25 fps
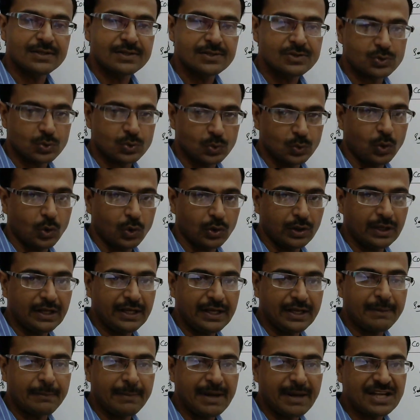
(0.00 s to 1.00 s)
So
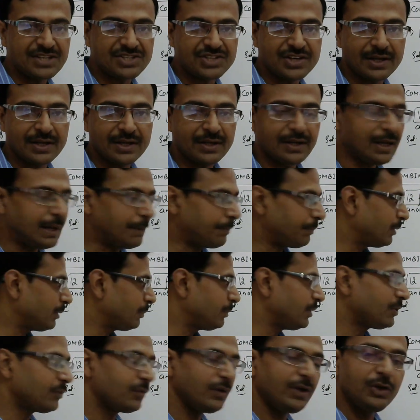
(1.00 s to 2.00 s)
only a match can happen
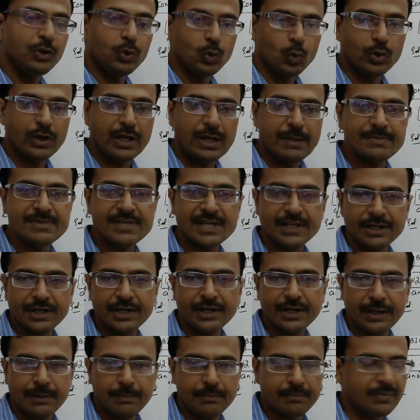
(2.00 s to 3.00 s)
between two teams at a
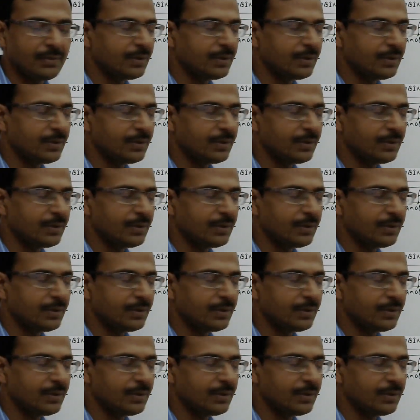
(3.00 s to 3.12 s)
time.